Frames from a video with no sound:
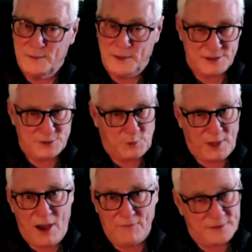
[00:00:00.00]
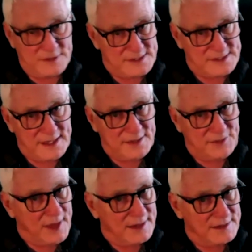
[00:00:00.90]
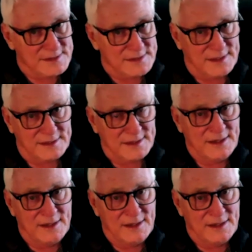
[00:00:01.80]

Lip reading: because we often see things that,